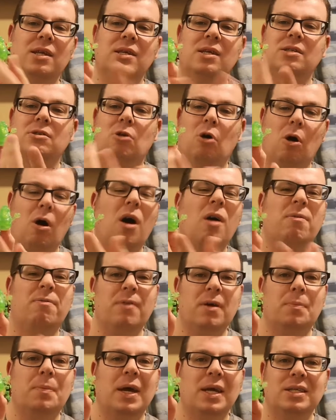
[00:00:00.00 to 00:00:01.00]
it's got a
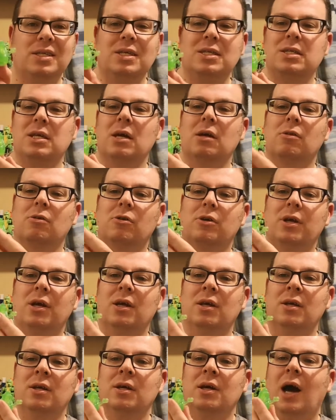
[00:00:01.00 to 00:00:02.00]
fair bit of detail on it,
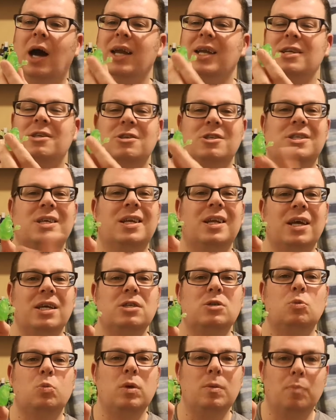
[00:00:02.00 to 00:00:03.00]
and it's just a
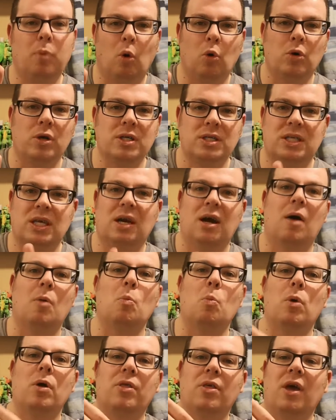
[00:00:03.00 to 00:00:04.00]
nice wee bonus to
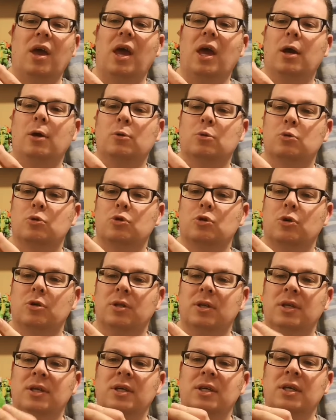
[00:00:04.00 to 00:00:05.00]
come with
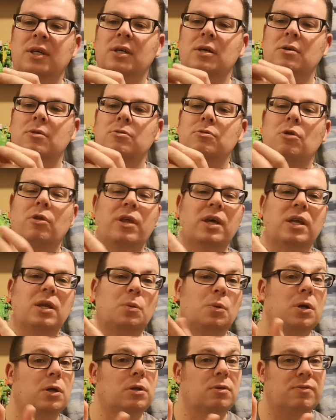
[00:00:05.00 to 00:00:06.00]
Ectotron. Not the end of
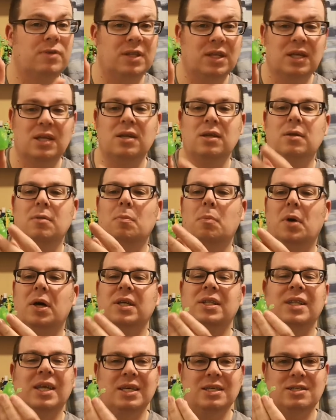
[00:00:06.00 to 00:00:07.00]
the world if it didn't, but
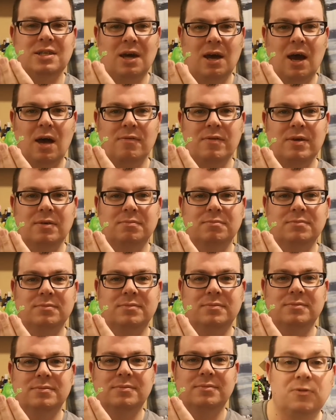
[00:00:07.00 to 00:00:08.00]
nice to have it.
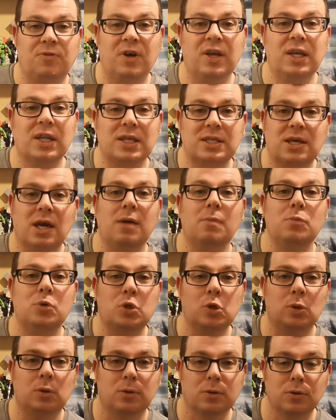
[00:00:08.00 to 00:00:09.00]
Finally, time
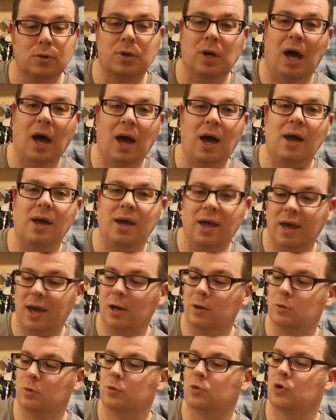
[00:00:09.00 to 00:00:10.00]
to look at
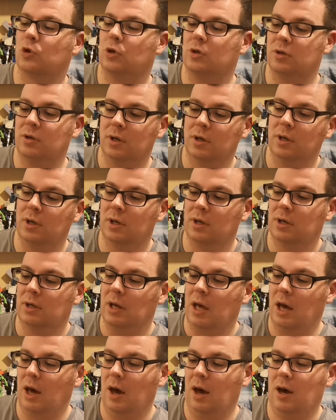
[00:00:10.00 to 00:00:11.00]
Ectotron,
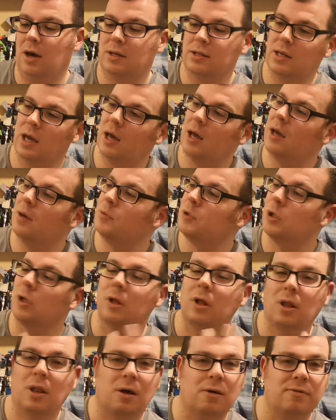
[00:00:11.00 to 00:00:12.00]
and I
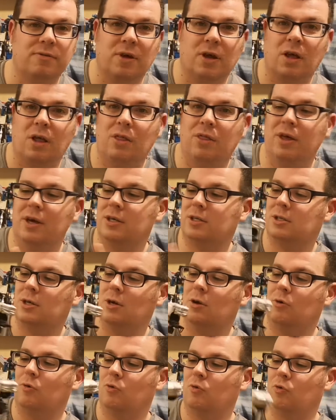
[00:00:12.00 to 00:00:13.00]
absolutely love this
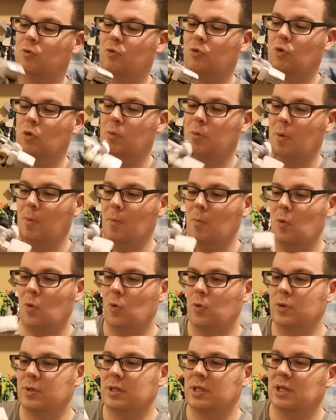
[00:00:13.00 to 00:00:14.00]
robot
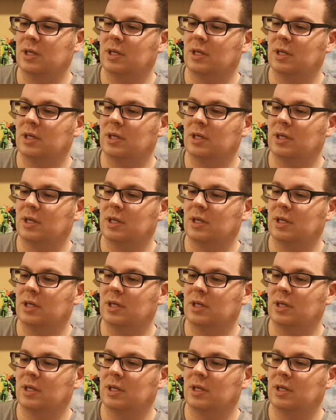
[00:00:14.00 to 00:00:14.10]
mode.